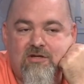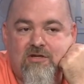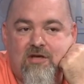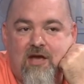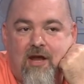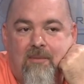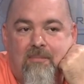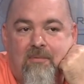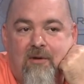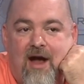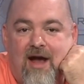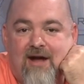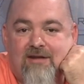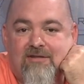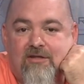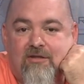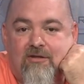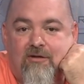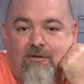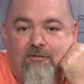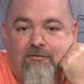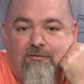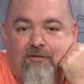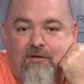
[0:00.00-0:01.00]
it's just kind of
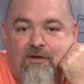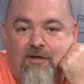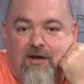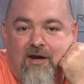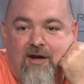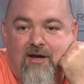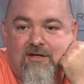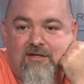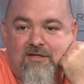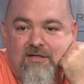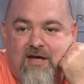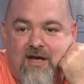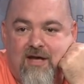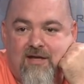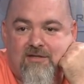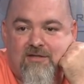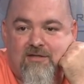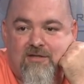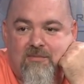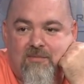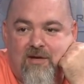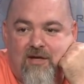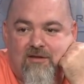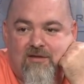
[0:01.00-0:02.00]
practical for the United States
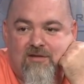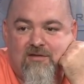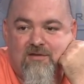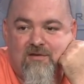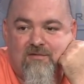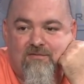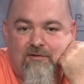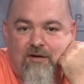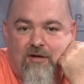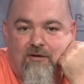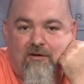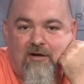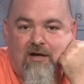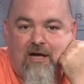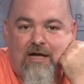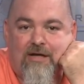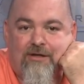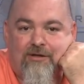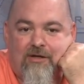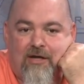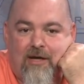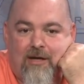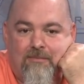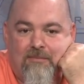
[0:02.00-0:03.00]
to make this a federal
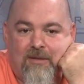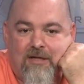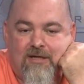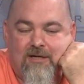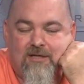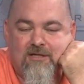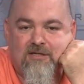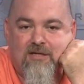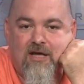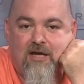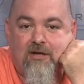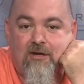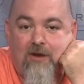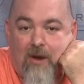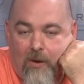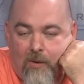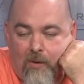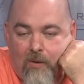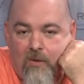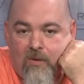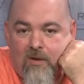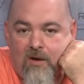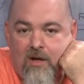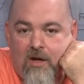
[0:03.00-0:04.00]
holiday because they
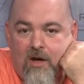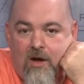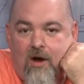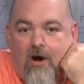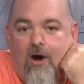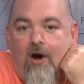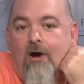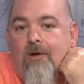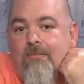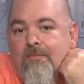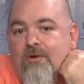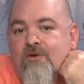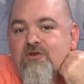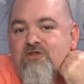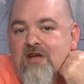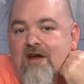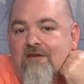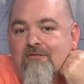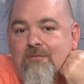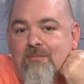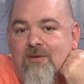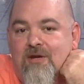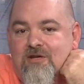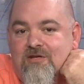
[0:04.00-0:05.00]
know almost
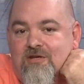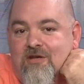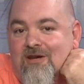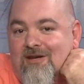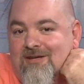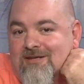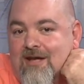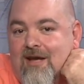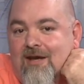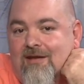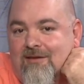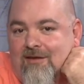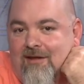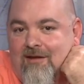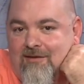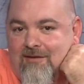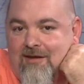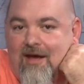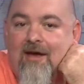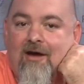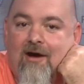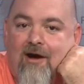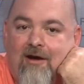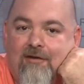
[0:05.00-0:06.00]
everybody's going to take that
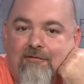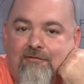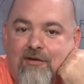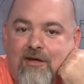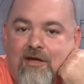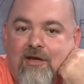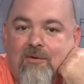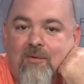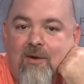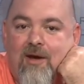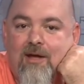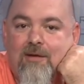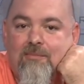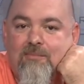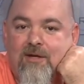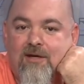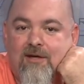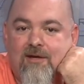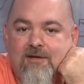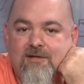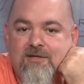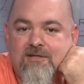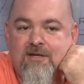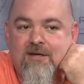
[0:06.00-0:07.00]
day off anyway
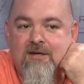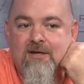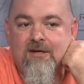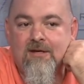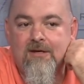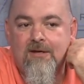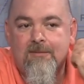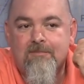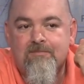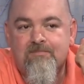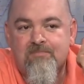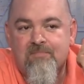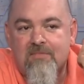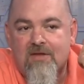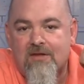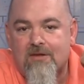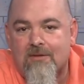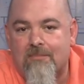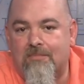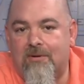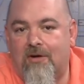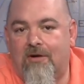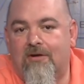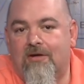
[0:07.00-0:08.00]
because
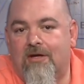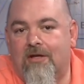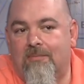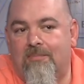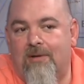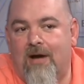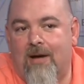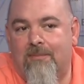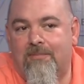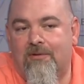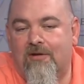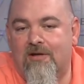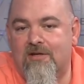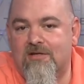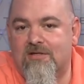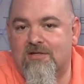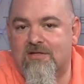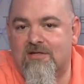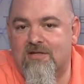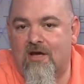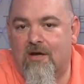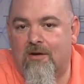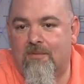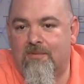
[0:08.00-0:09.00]
the bulk of the
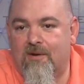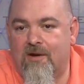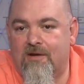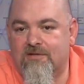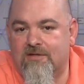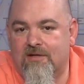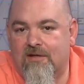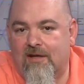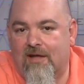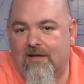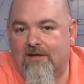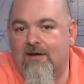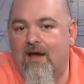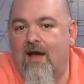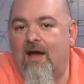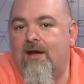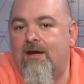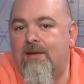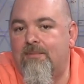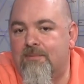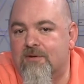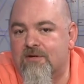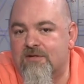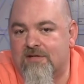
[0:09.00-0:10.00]
population celebrates it. Like
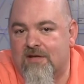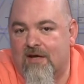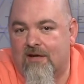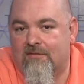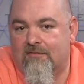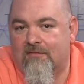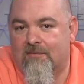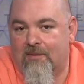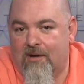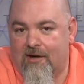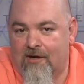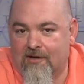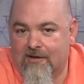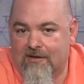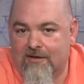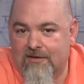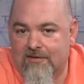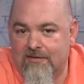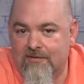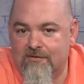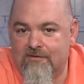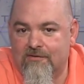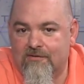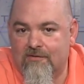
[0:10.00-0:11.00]
90% of
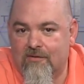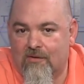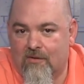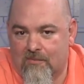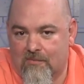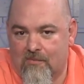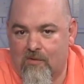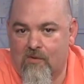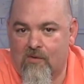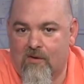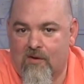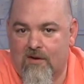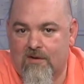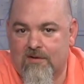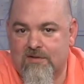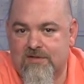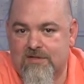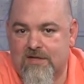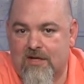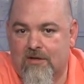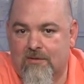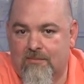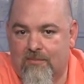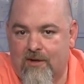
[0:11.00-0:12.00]
Americans or more
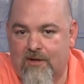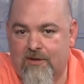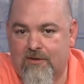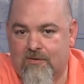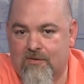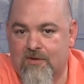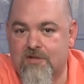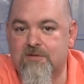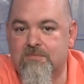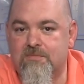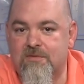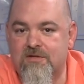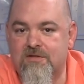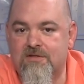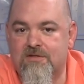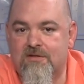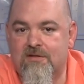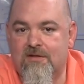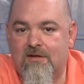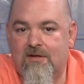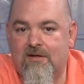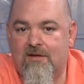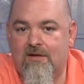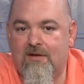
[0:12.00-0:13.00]
celebrate Christmas,
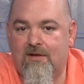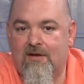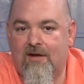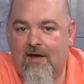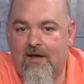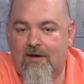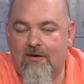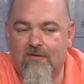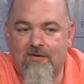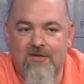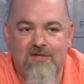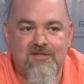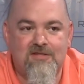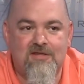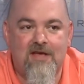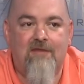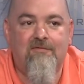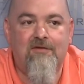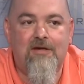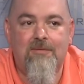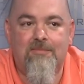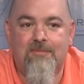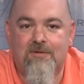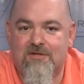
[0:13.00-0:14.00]
and only
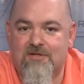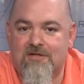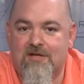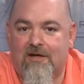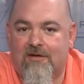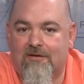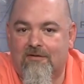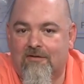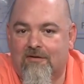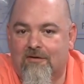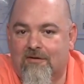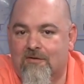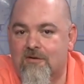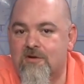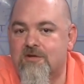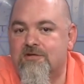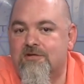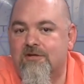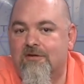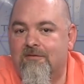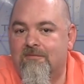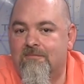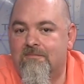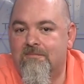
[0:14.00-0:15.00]
70% are
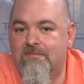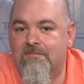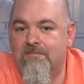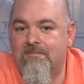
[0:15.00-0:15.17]
Christian.